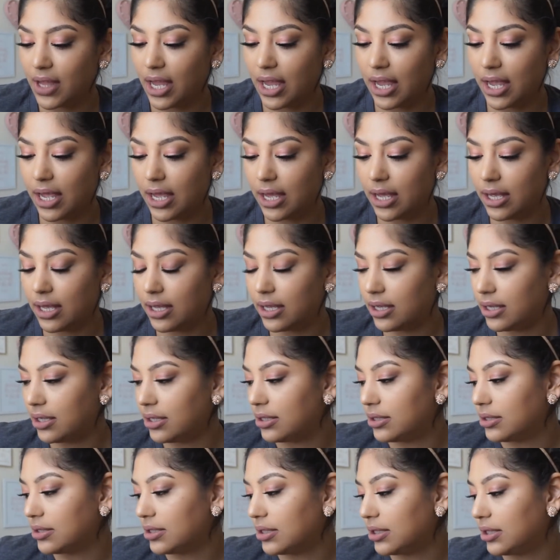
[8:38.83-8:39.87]

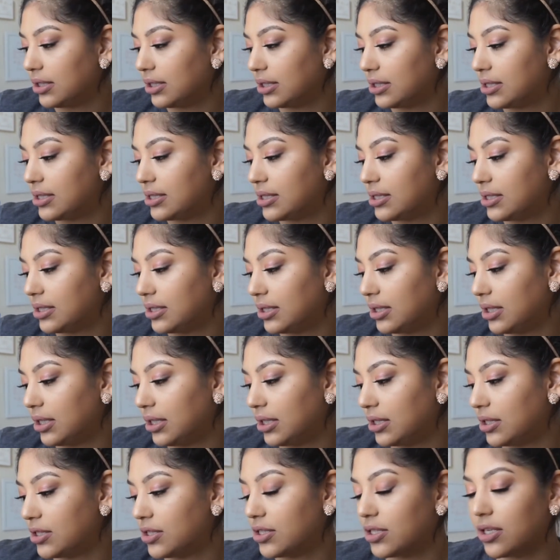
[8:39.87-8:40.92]
And let's
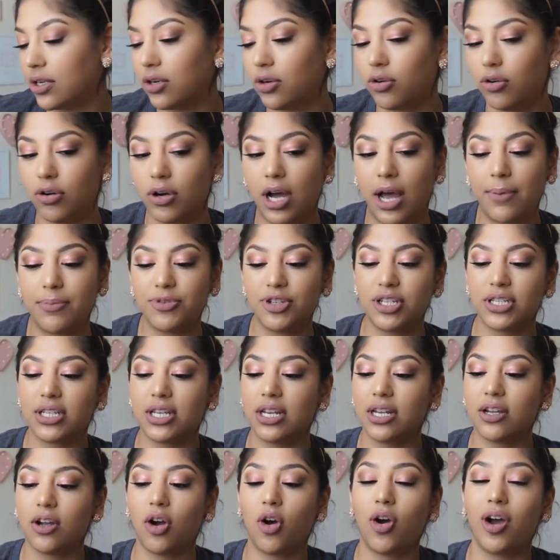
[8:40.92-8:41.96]
see. So I'm just
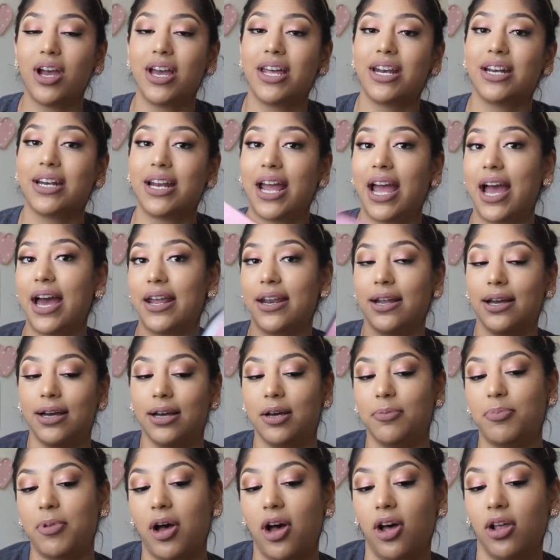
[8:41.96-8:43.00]
going to go ahead and add
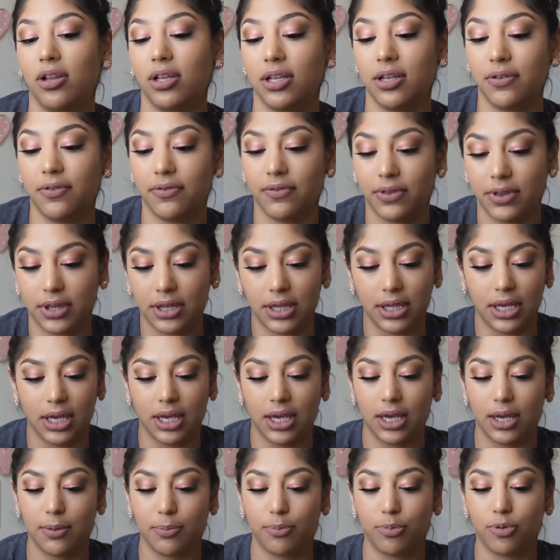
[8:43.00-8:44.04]
up all of
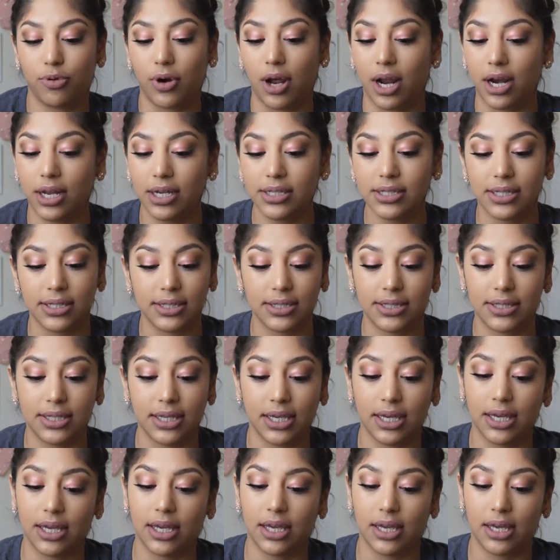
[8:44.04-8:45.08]
the products and
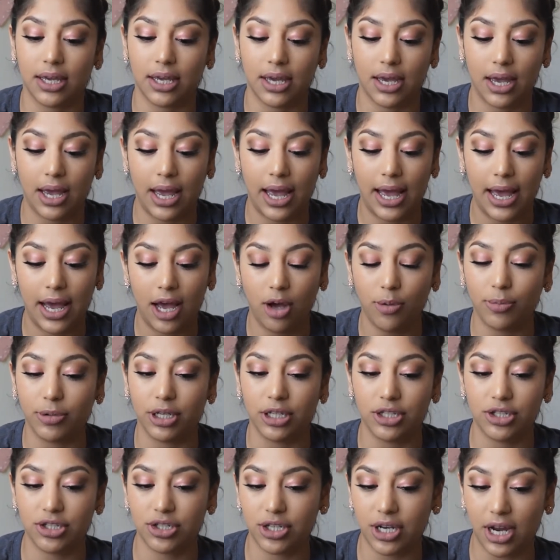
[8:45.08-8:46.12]
see how
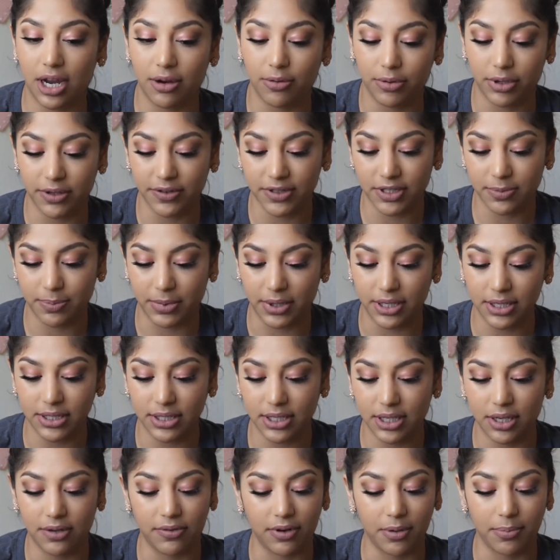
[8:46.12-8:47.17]
much I would have spent
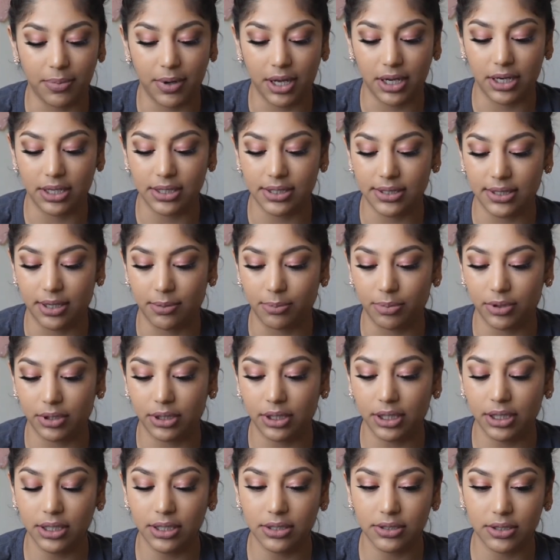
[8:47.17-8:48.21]
if I bought it
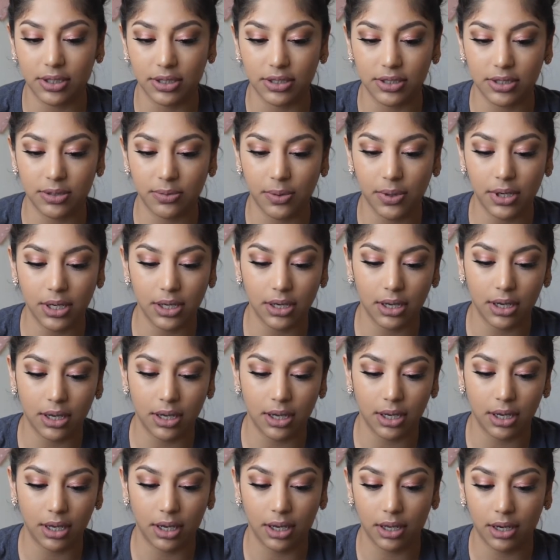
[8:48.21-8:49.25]
separately. So it's
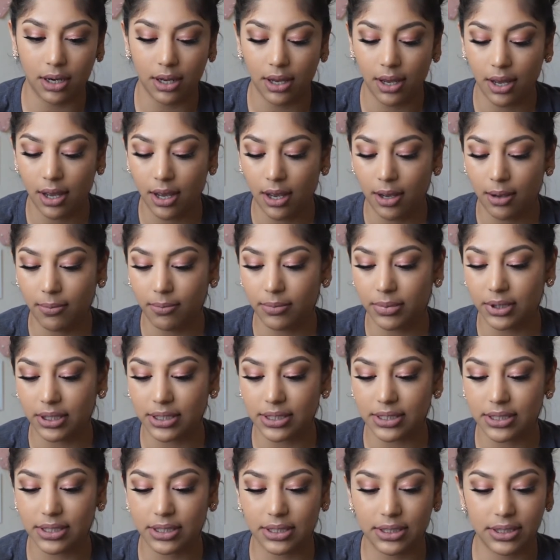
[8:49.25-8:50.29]
29
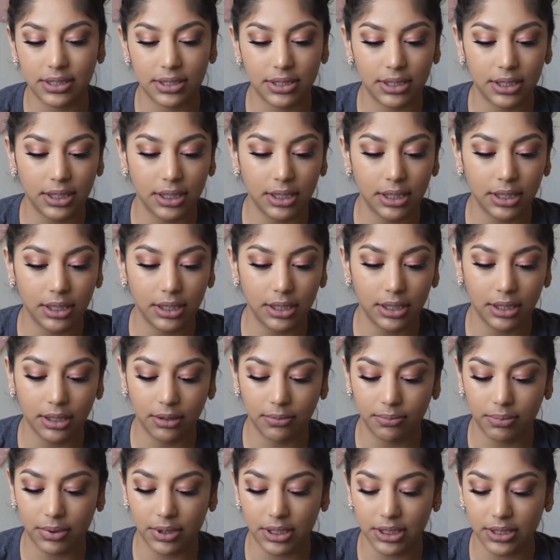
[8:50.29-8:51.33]
plus
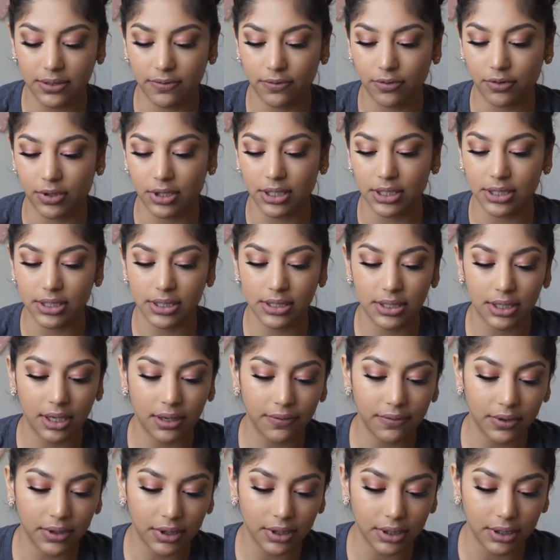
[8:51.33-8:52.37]
16 plus
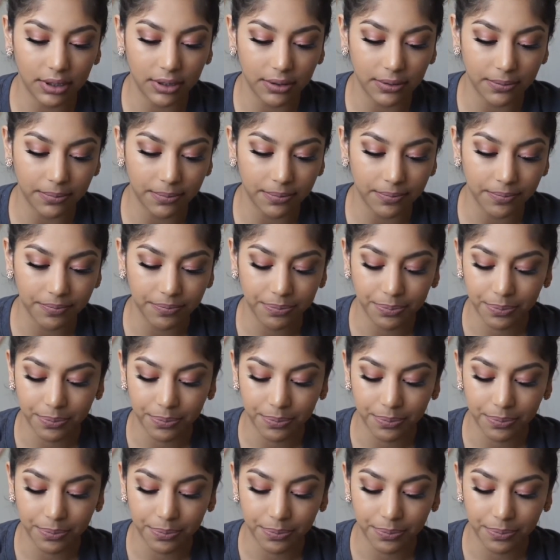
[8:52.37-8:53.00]
47